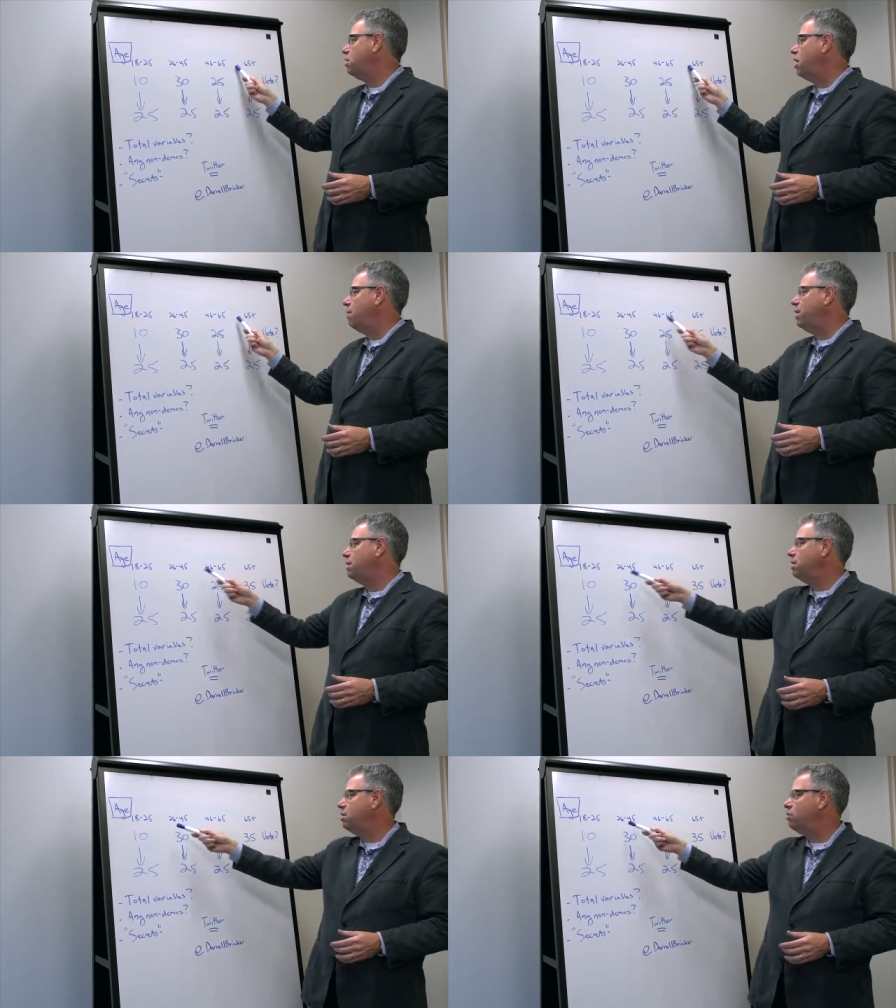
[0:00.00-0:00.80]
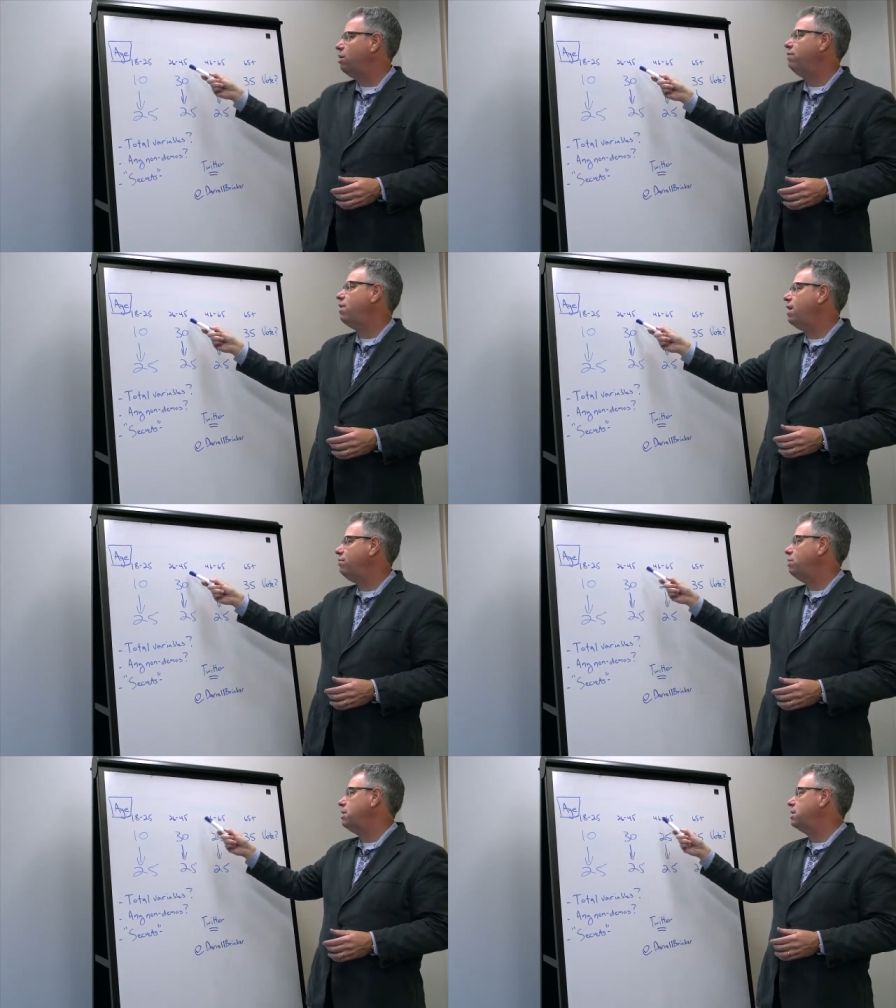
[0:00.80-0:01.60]
top, 18 to 25,
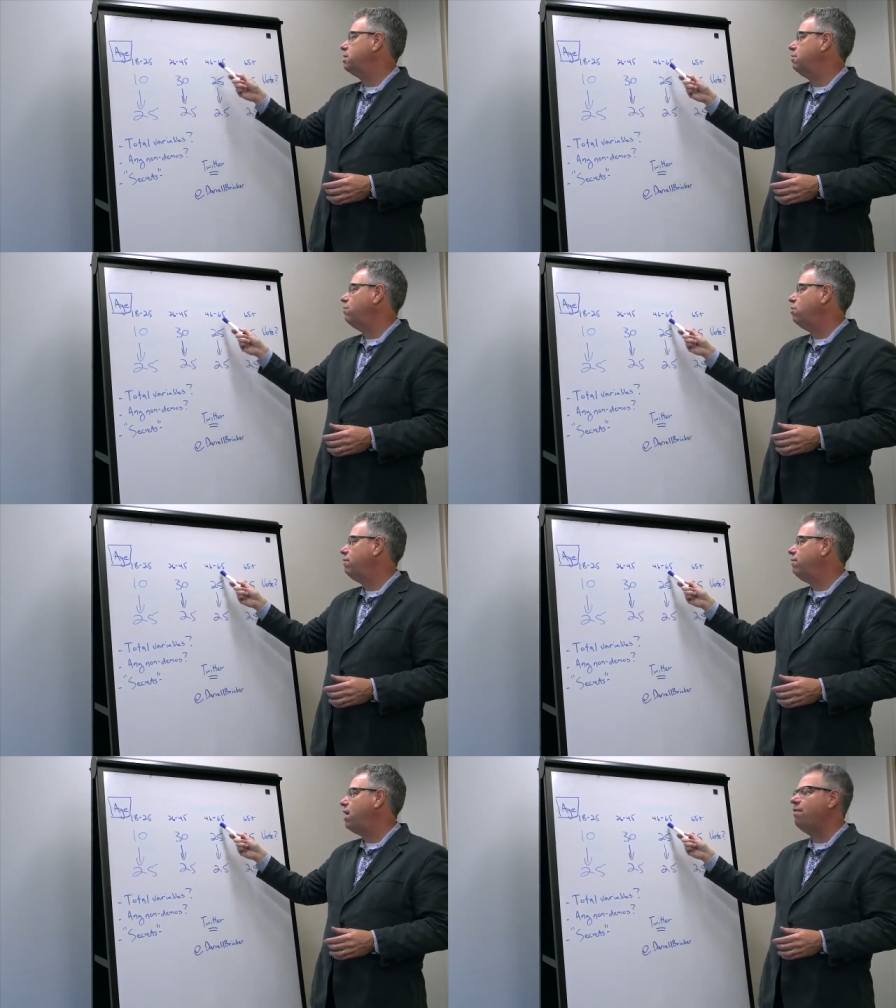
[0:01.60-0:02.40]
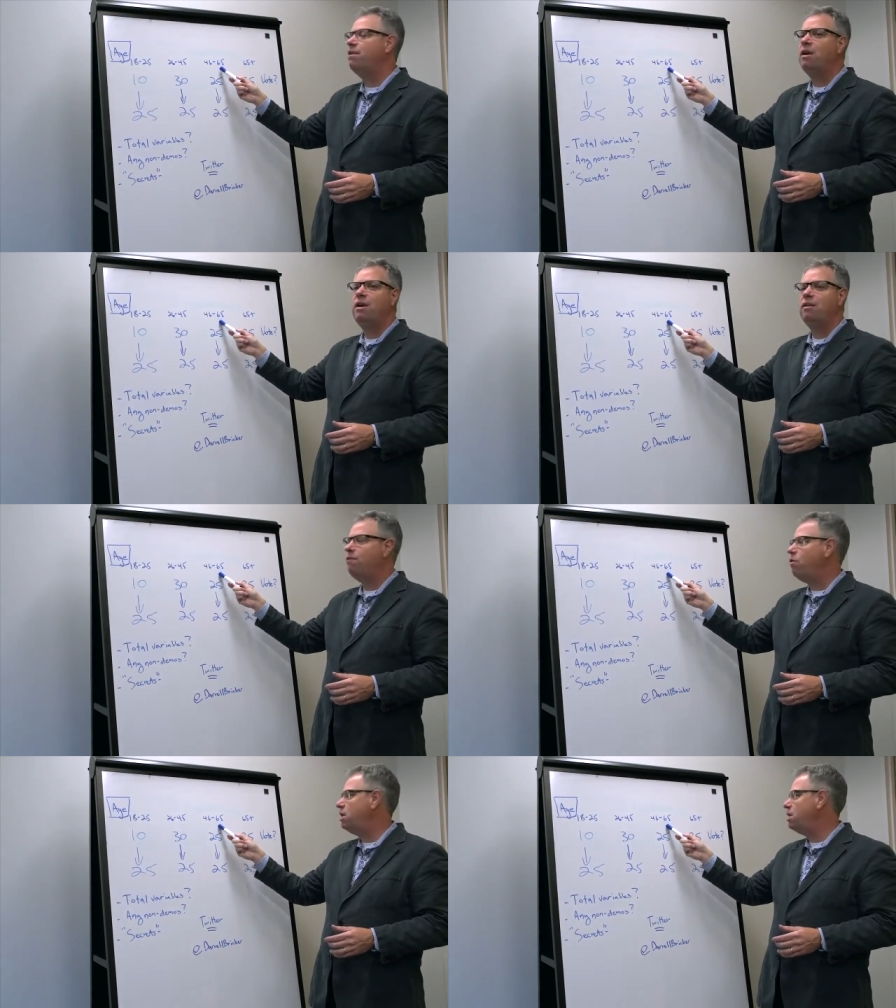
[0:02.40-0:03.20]
26 to 45,
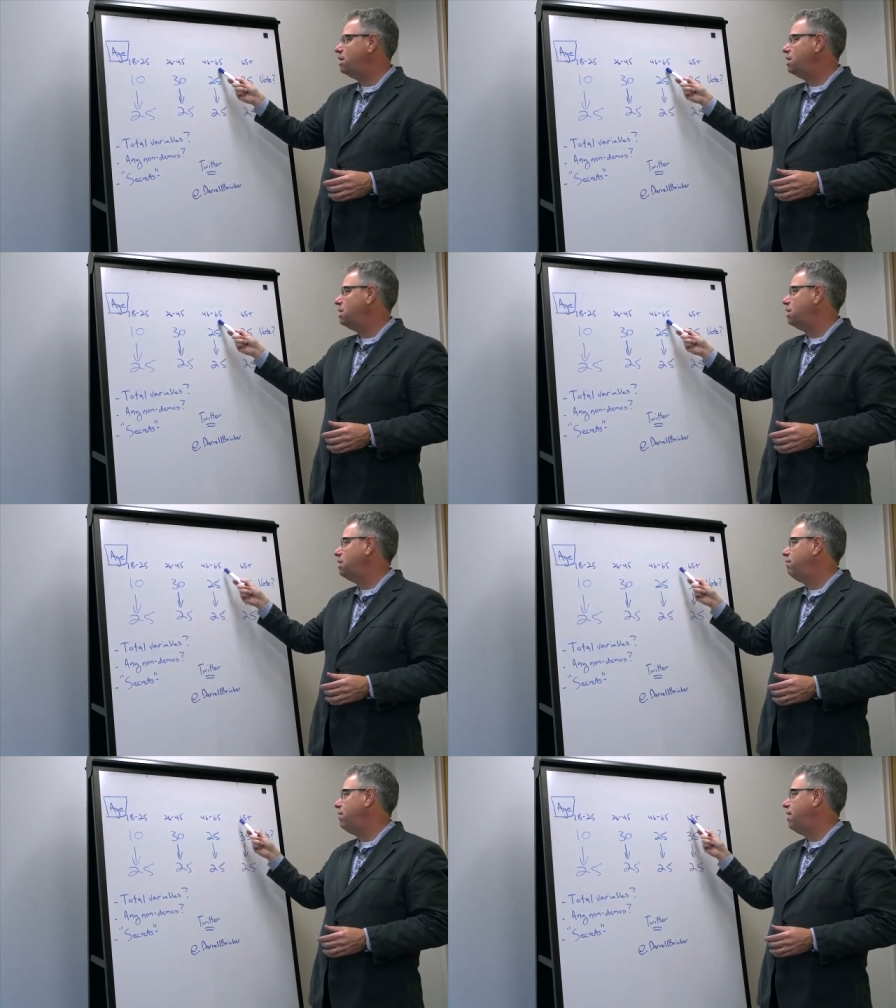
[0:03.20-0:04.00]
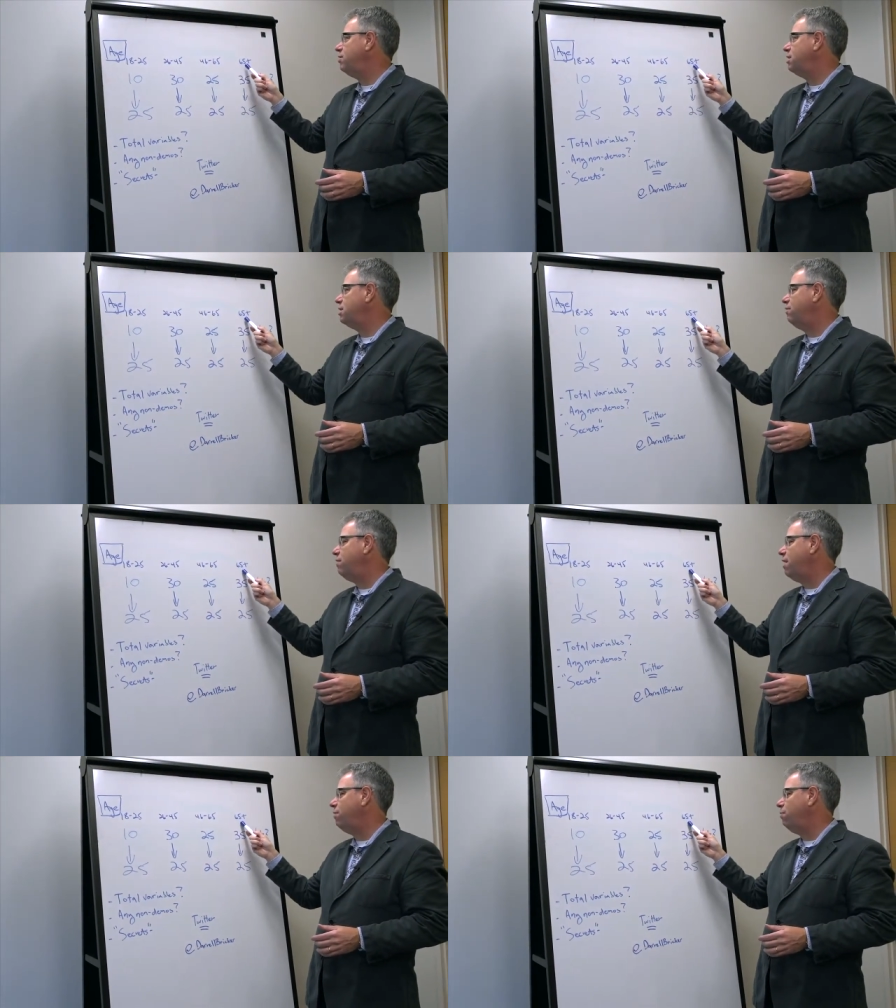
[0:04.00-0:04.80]
46 to 65,
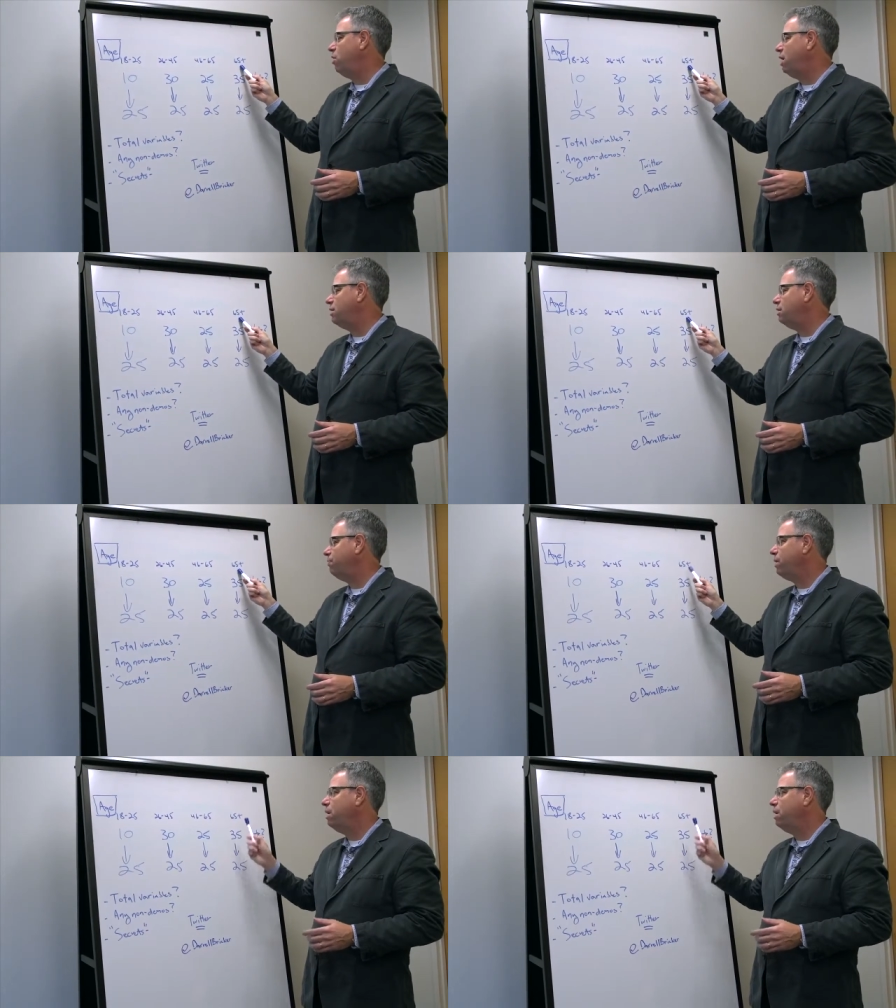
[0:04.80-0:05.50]
65 plus.